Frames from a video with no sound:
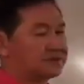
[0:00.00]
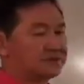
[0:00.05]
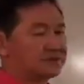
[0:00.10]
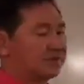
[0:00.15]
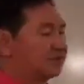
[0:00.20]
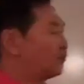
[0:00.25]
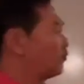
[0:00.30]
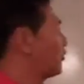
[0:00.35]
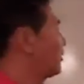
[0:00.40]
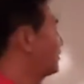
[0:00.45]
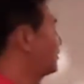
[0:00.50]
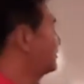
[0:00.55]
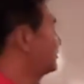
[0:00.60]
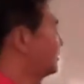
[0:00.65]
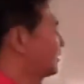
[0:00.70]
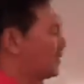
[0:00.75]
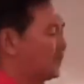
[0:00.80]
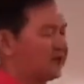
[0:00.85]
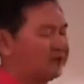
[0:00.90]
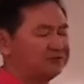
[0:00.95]
So
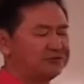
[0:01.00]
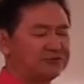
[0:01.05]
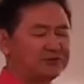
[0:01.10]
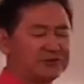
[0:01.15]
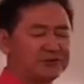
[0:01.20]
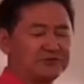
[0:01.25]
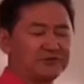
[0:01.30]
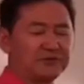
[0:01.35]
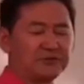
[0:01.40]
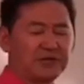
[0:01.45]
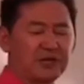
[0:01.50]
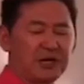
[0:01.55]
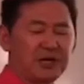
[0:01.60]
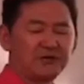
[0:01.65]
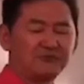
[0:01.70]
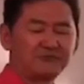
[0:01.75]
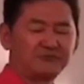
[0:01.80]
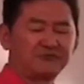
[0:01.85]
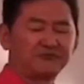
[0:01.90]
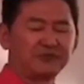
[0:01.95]

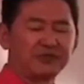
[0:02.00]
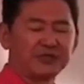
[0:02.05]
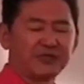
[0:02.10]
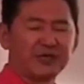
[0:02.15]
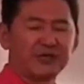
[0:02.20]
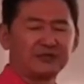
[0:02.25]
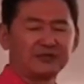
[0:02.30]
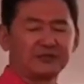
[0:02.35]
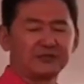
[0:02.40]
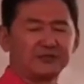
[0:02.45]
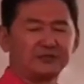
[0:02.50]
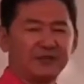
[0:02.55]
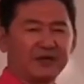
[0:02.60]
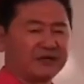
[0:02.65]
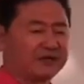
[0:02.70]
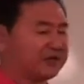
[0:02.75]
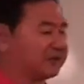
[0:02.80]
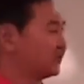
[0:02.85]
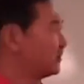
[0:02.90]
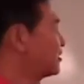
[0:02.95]
how we can
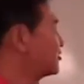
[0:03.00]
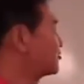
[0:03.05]
make a